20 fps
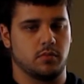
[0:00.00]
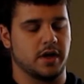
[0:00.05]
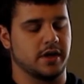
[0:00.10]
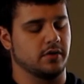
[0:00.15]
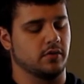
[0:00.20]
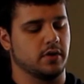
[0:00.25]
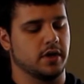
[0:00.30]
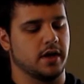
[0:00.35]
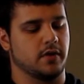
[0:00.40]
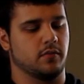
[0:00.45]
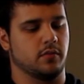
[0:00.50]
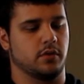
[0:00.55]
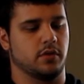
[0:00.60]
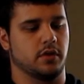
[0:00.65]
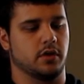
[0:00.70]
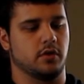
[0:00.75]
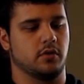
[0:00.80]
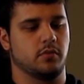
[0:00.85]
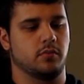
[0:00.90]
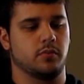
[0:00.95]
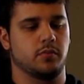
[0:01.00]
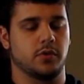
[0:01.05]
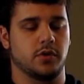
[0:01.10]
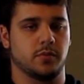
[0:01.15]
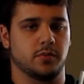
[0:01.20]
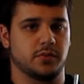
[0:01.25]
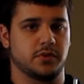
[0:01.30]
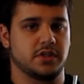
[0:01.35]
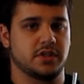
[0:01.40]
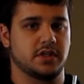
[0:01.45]
I don't have one though.
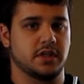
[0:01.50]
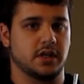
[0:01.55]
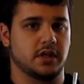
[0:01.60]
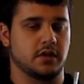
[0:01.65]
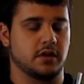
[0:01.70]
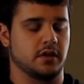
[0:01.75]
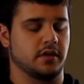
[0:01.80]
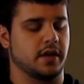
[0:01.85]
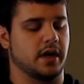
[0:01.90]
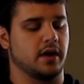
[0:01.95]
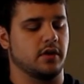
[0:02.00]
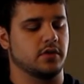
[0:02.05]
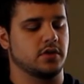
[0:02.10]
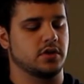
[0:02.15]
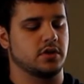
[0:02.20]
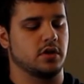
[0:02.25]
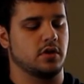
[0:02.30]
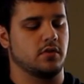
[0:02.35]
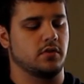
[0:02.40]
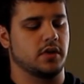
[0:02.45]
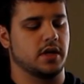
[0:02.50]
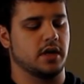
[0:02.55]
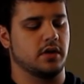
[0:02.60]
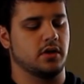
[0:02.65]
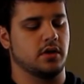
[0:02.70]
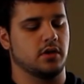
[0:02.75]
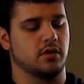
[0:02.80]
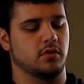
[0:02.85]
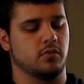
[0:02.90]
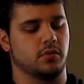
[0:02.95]
You would stick the air stone
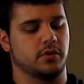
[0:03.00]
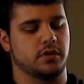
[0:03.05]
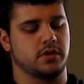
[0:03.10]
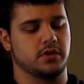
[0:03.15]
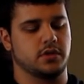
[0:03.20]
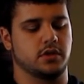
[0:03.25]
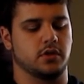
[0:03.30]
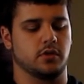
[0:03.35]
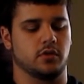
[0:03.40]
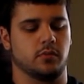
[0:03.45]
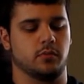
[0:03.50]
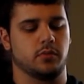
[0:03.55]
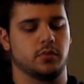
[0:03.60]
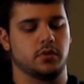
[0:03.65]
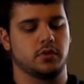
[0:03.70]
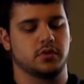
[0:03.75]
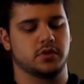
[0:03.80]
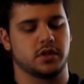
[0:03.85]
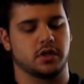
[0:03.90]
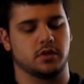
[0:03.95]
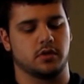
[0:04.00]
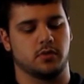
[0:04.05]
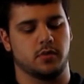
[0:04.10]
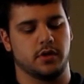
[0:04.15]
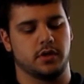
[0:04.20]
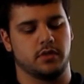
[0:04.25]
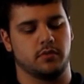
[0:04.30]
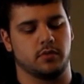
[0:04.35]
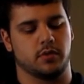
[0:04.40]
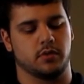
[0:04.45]
down here with the tube, stick it all the
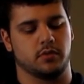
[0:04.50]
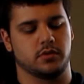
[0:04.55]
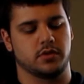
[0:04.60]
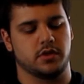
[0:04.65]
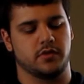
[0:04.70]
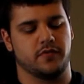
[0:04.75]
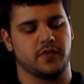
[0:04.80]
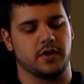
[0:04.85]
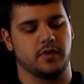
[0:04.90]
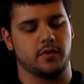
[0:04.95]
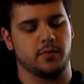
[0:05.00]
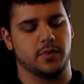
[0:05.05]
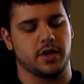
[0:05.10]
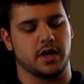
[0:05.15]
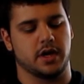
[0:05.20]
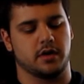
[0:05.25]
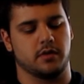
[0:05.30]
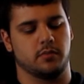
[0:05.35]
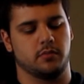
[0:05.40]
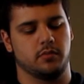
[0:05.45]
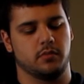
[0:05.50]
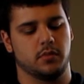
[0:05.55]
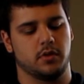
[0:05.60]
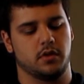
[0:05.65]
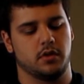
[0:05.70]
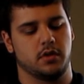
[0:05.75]
way through to the very bottom.